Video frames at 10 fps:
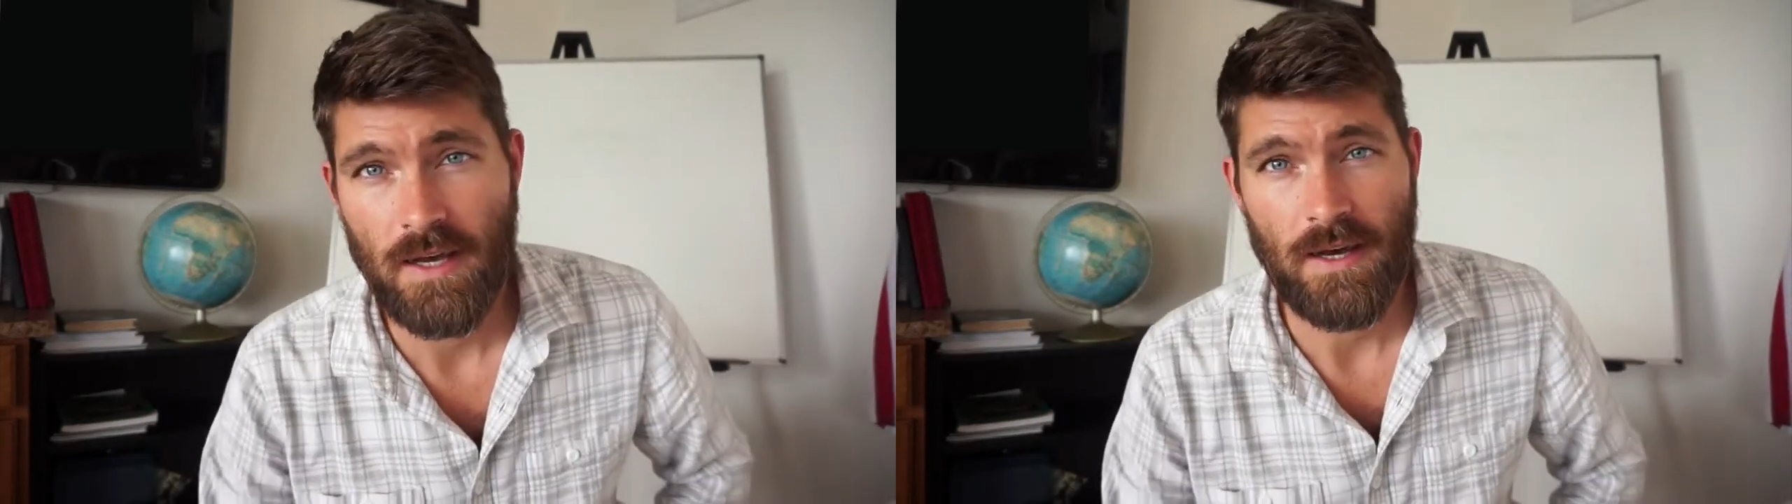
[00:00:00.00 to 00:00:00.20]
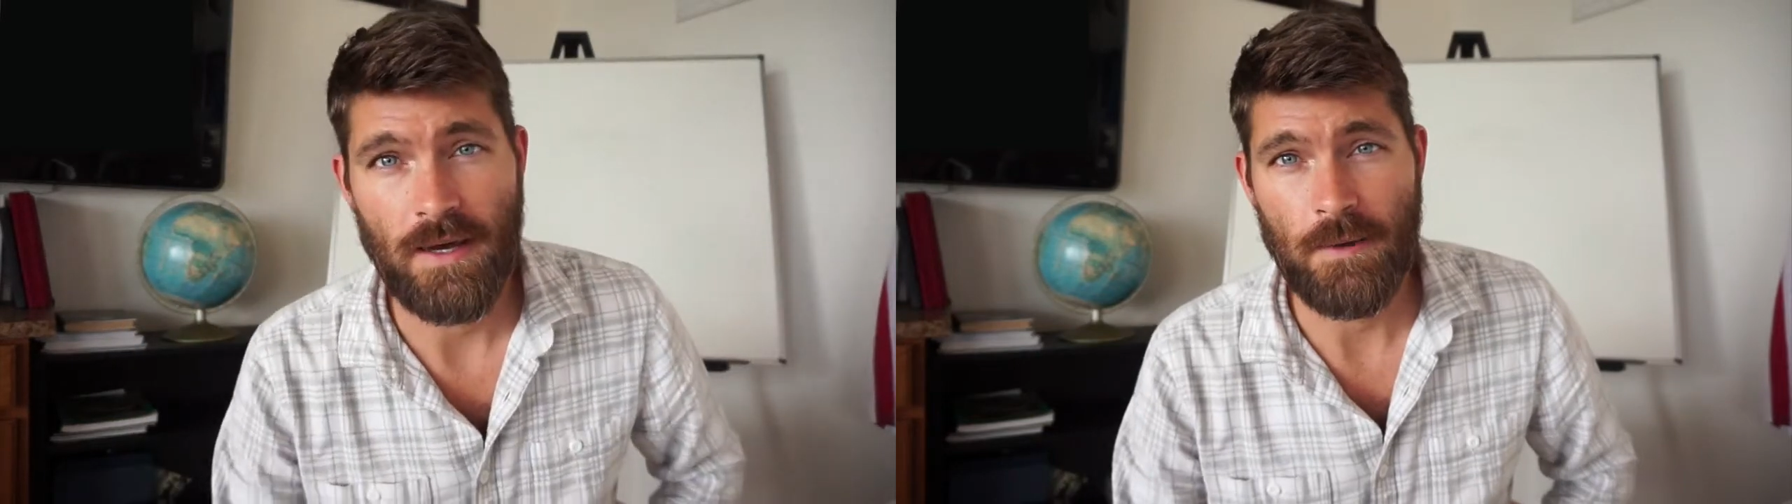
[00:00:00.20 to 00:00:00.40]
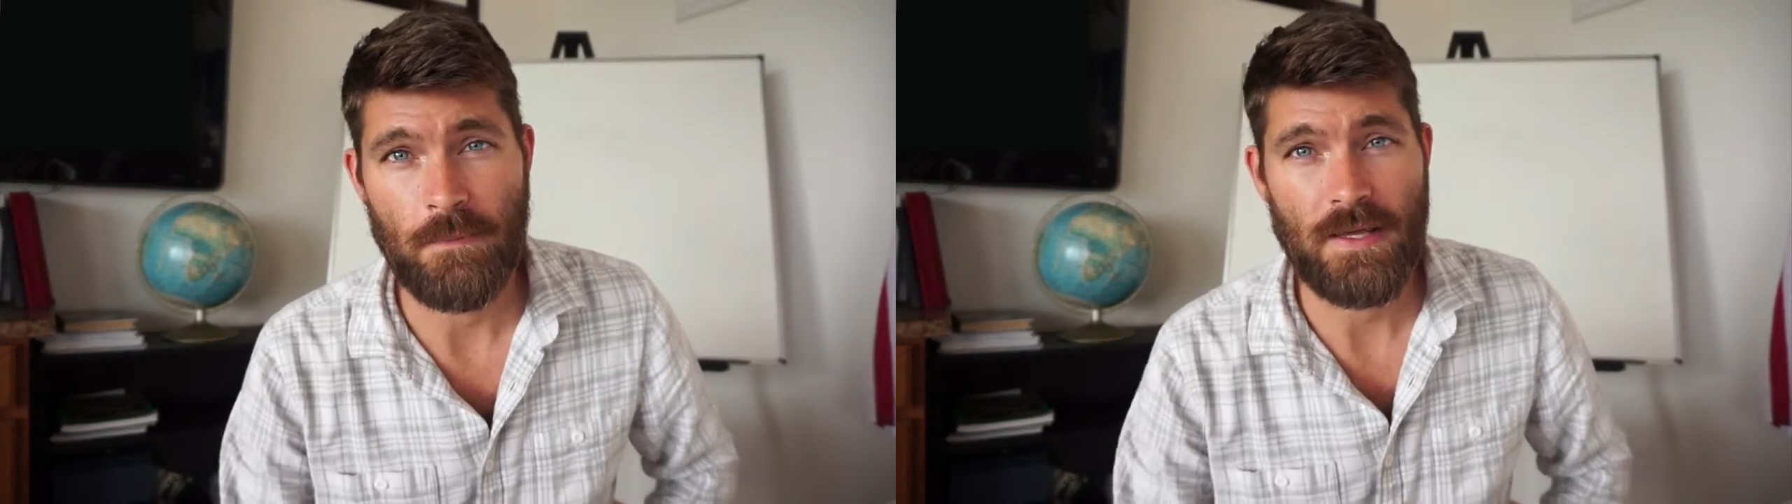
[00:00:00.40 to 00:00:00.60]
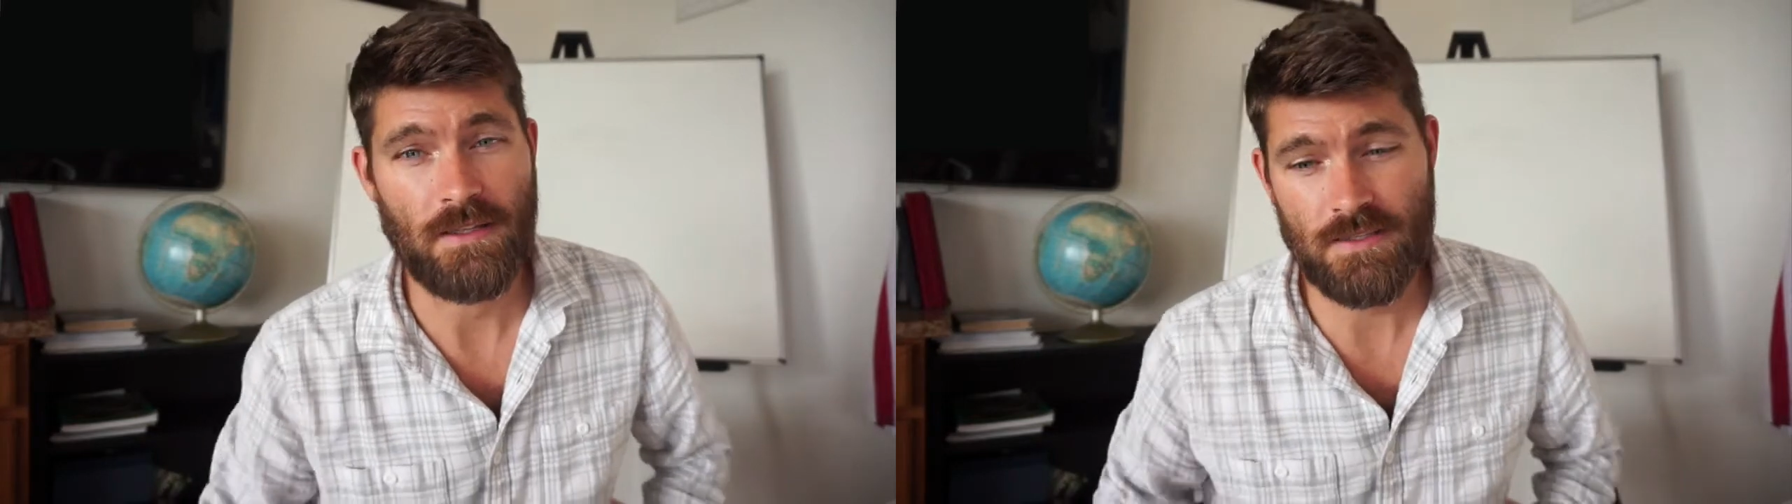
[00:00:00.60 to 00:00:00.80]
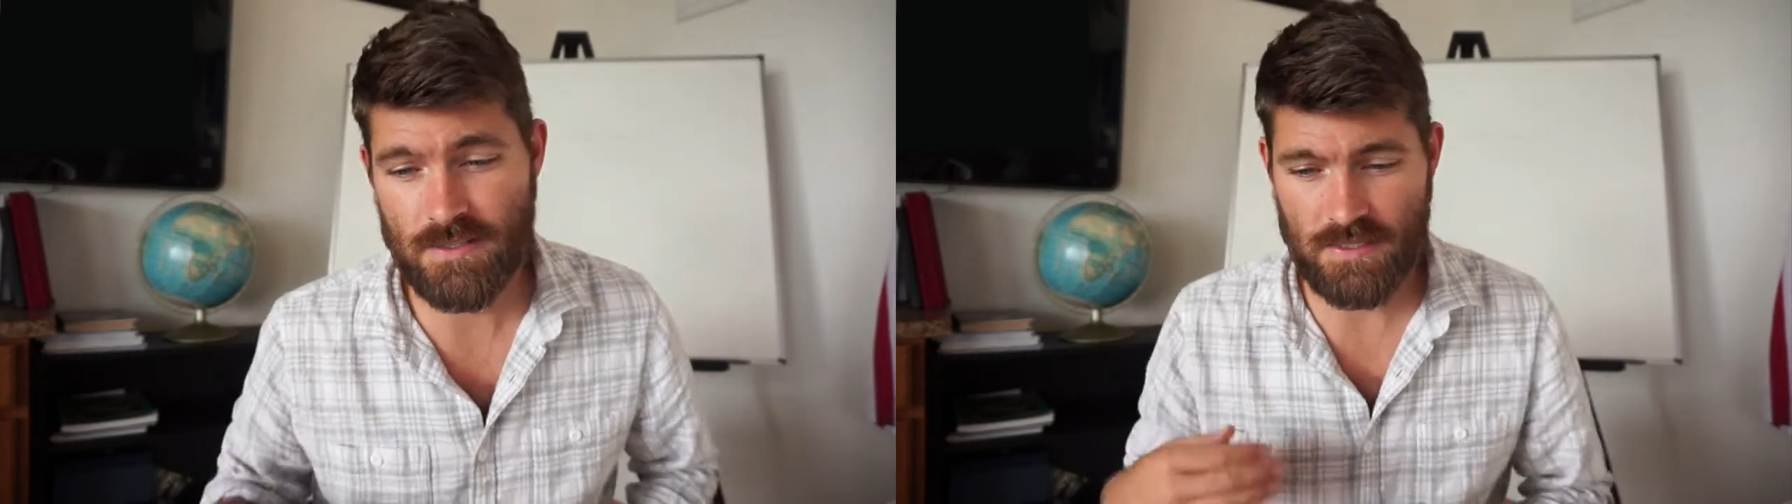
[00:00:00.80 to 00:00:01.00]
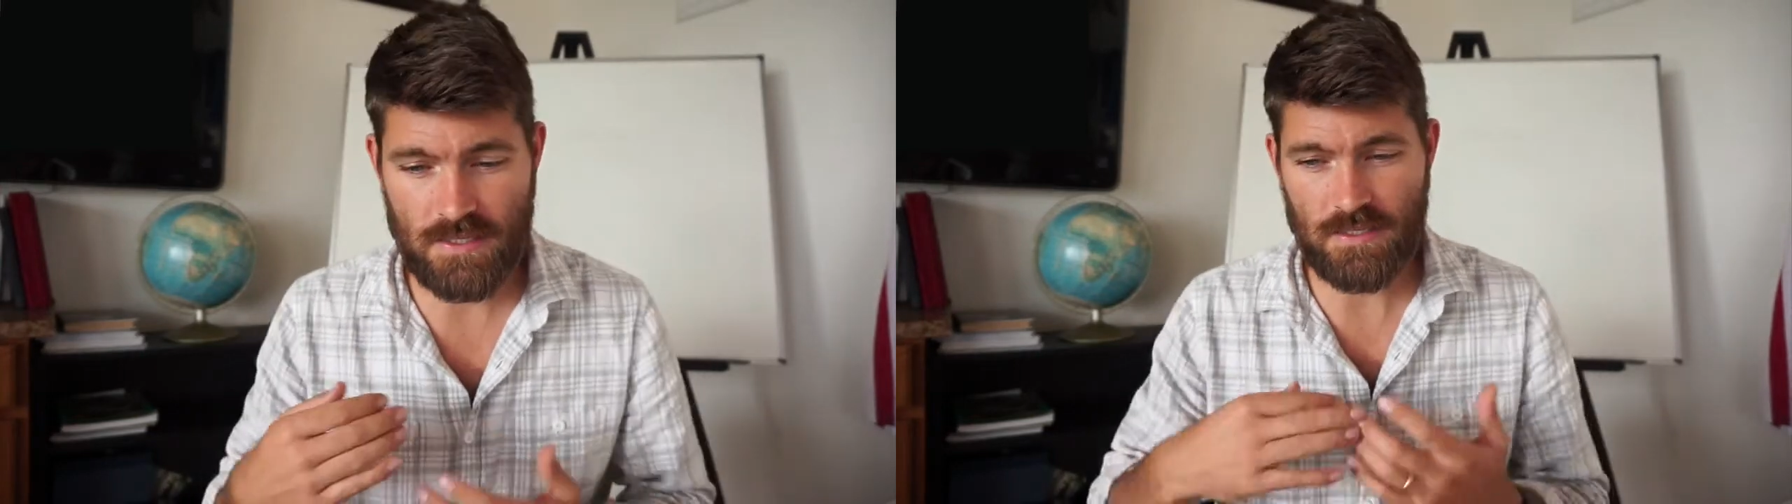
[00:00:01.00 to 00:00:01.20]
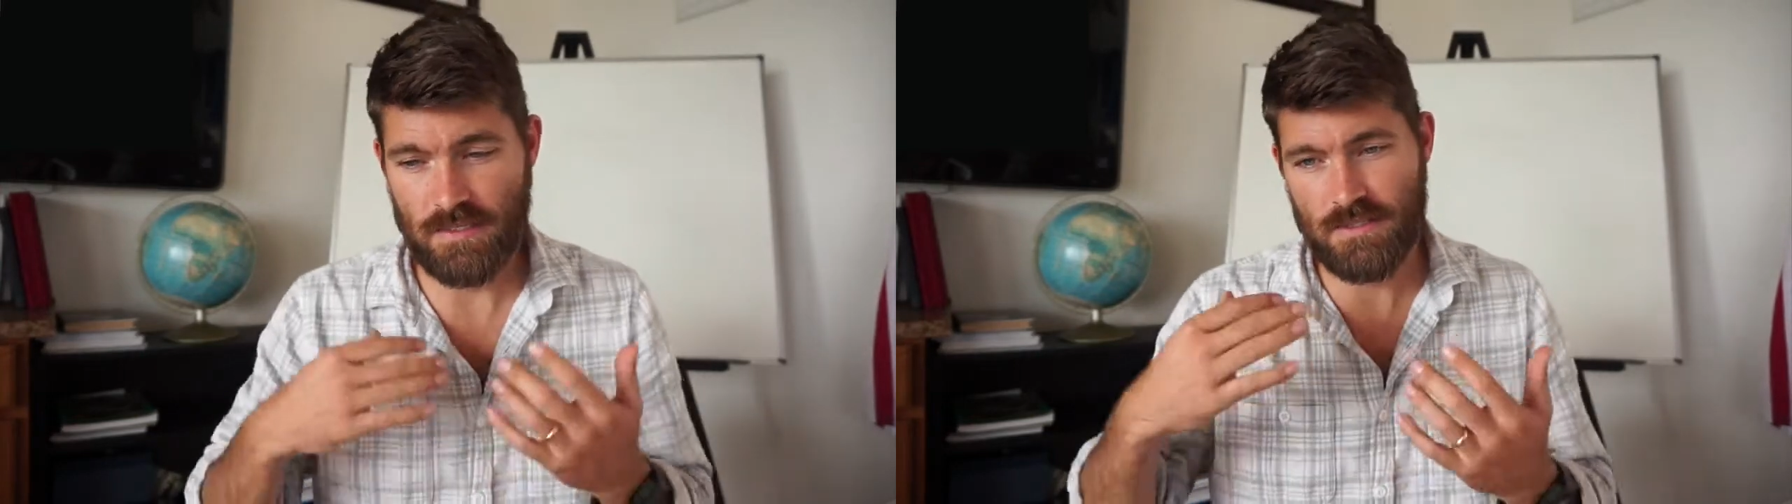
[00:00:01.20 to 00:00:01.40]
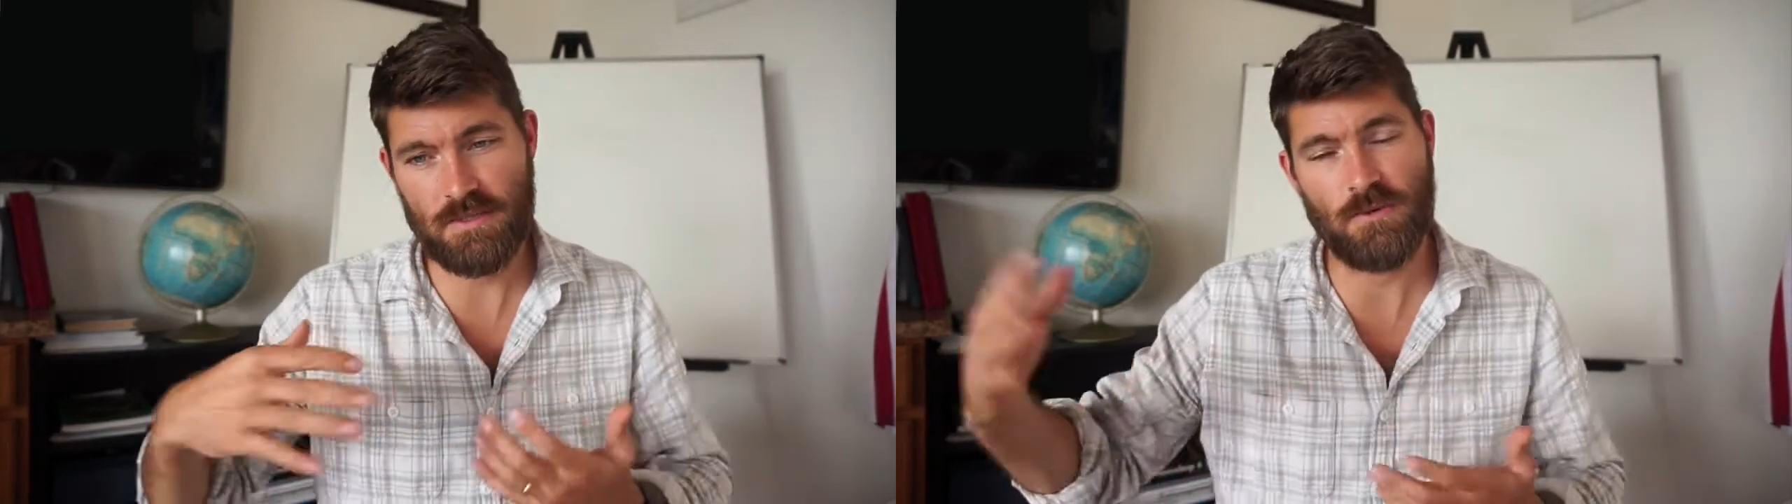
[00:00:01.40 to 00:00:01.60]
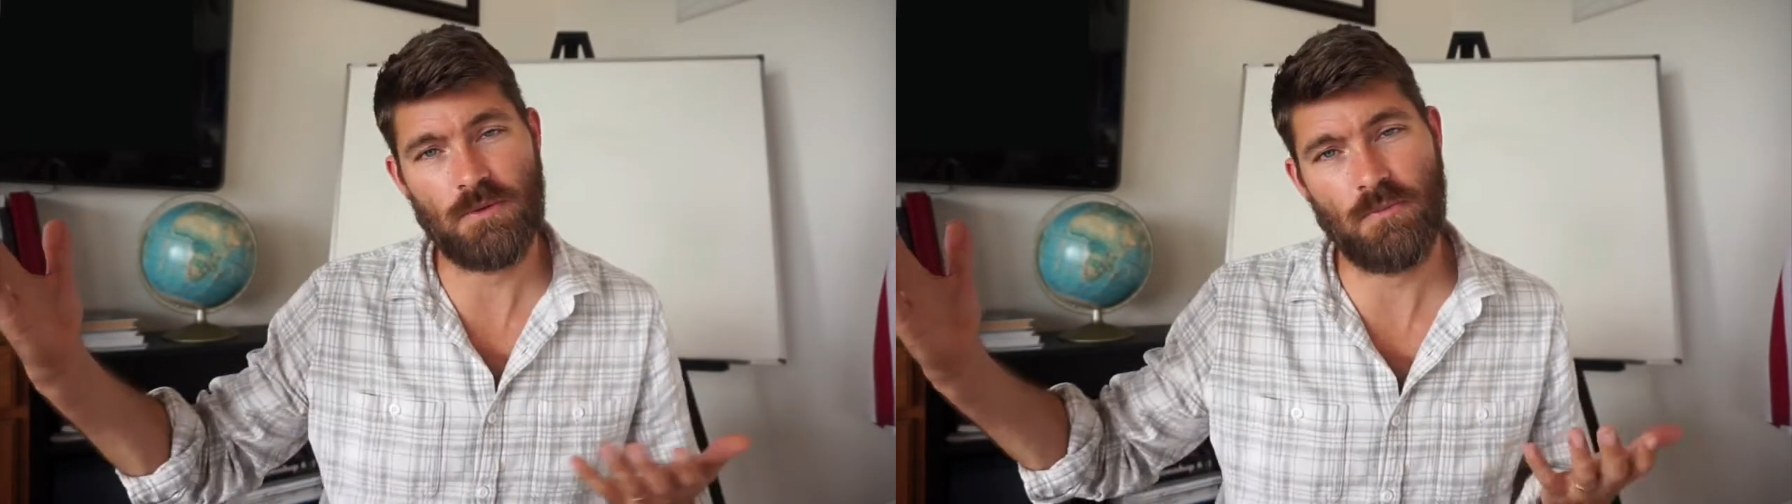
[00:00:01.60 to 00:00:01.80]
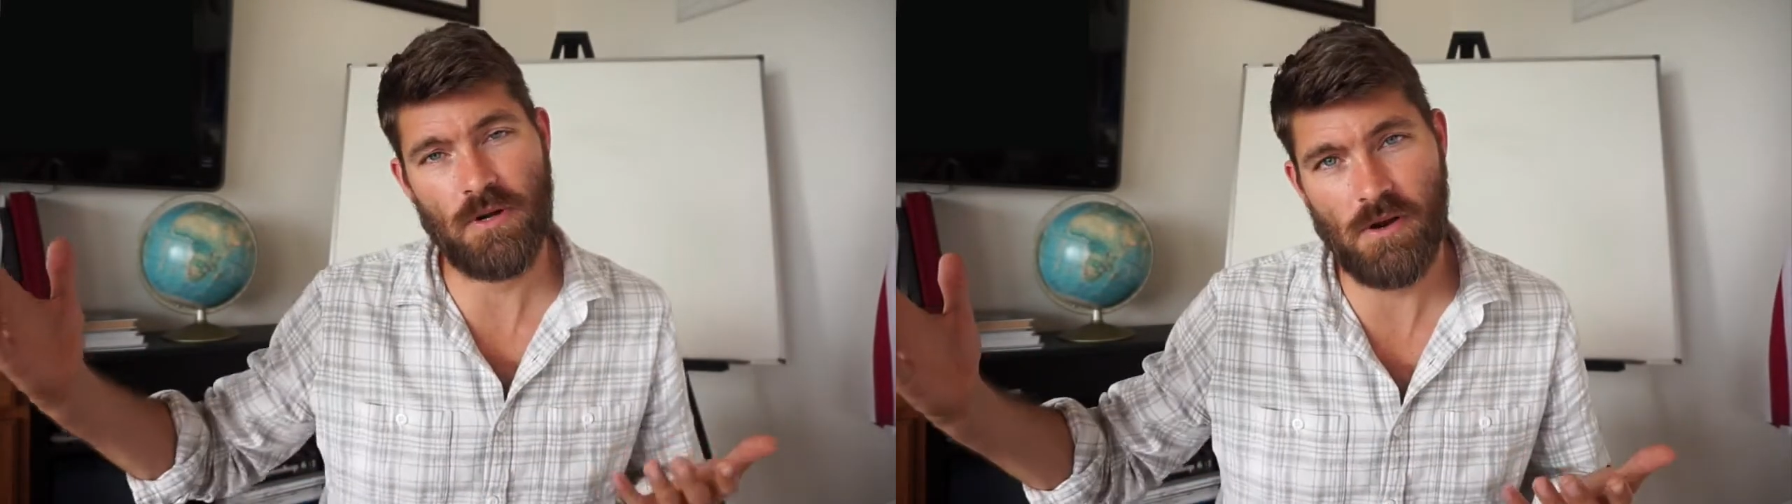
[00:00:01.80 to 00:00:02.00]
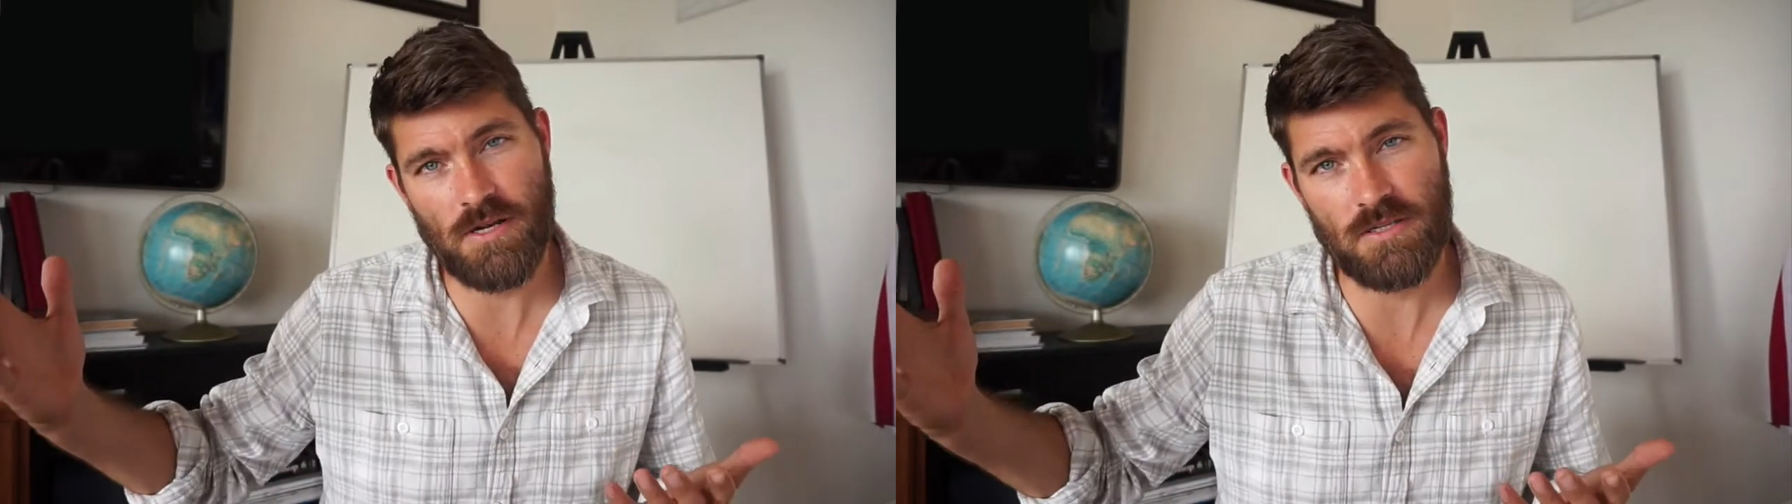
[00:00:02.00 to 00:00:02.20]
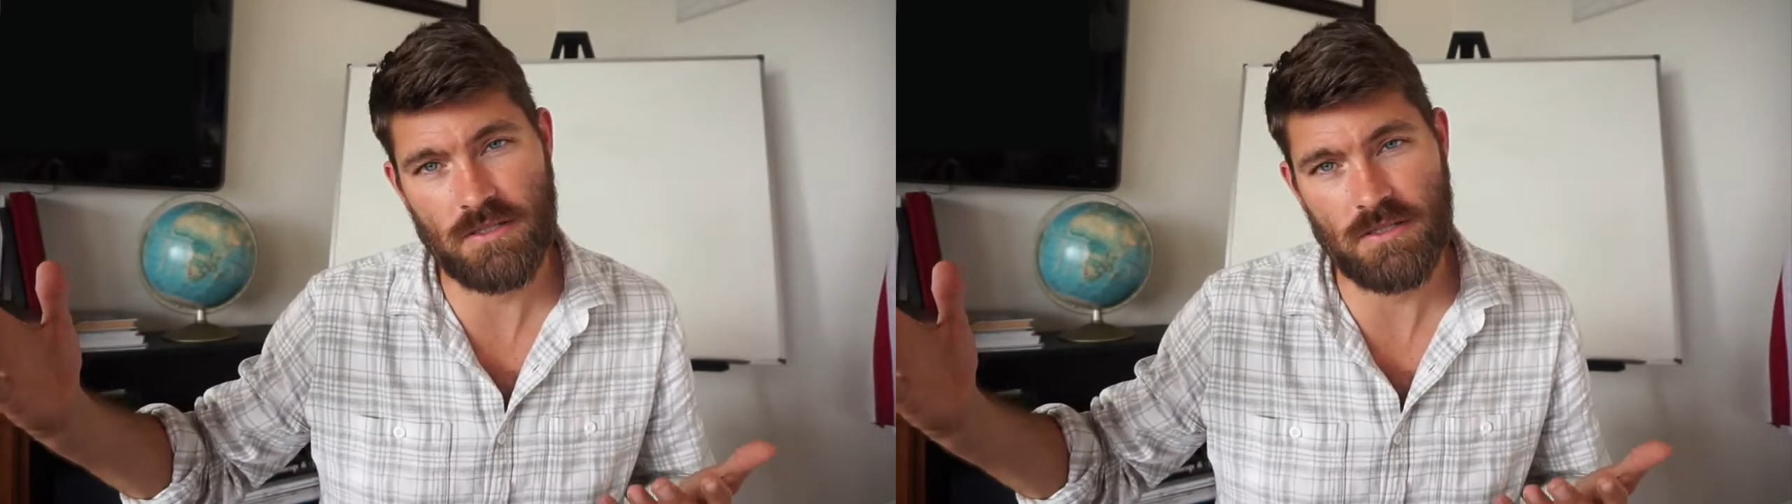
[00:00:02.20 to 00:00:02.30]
and let's see what the progression.